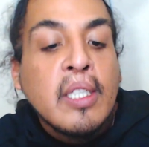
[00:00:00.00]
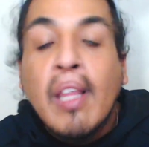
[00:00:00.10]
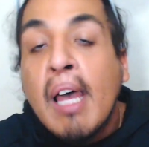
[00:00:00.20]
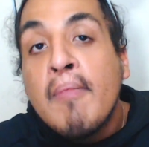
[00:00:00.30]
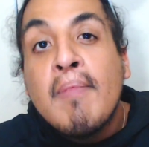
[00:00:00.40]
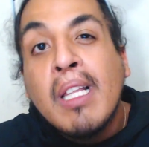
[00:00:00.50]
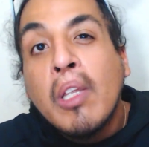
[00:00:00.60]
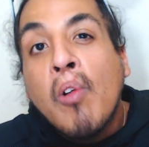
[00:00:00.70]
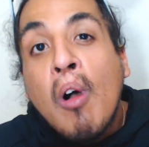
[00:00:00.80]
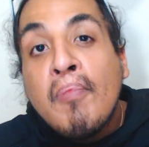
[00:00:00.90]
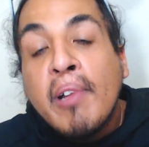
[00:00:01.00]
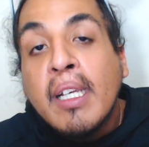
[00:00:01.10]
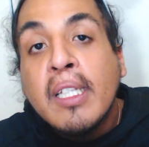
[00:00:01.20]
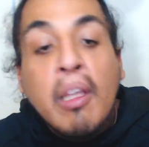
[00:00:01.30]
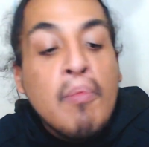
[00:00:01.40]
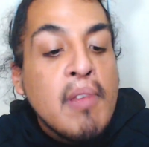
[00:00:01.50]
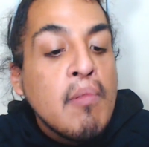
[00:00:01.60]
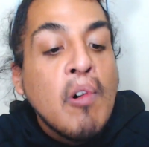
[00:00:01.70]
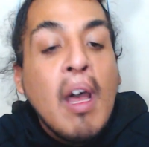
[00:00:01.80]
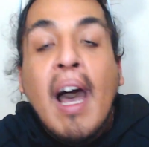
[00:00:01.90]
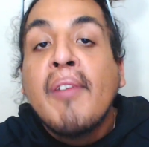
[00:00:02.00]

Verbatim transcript: So that might be a little off-putting to some people.